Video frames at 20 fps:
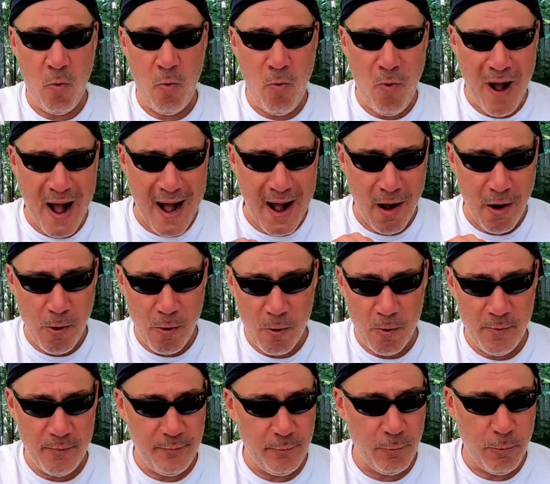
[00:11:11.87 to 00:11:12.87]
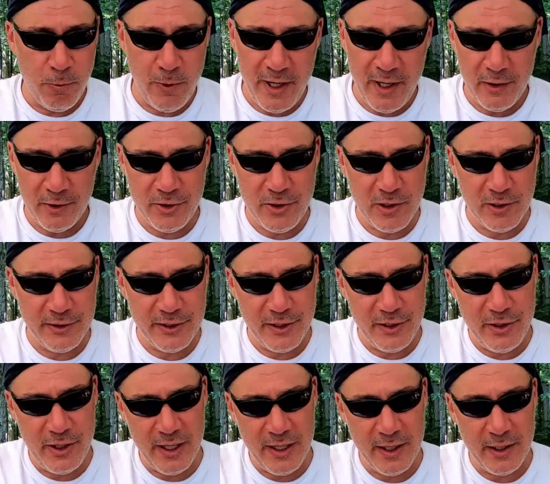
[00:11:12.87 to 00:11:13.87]
Wow, real chunks of
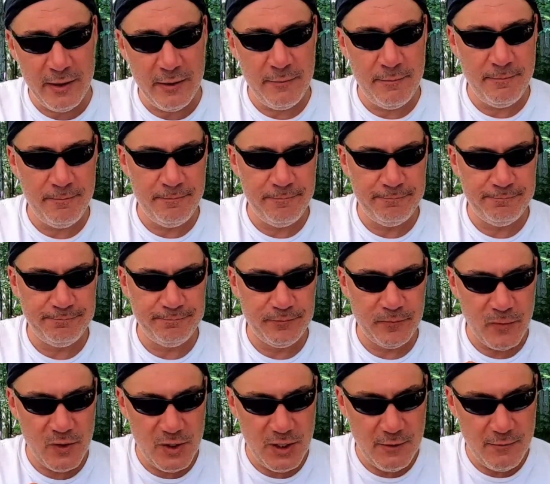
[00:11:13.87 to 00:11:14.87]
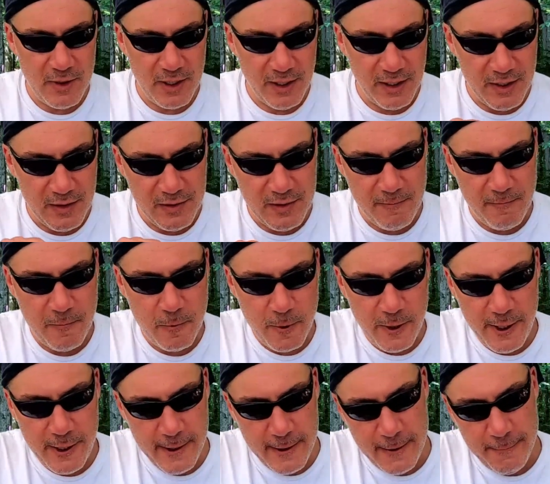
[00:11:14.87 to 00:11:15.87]
chicken. Let's see if I can get some
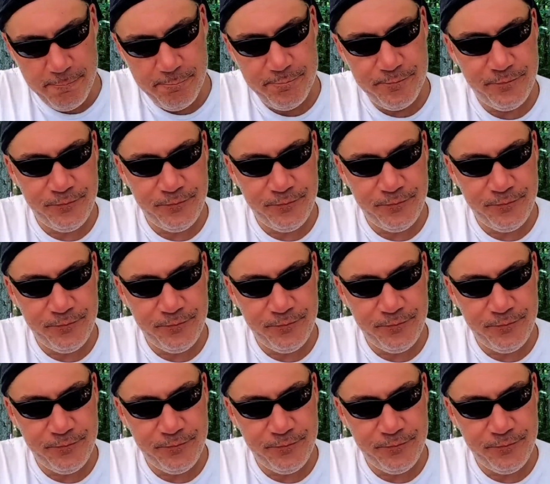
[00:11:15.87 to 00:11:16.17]
for you here.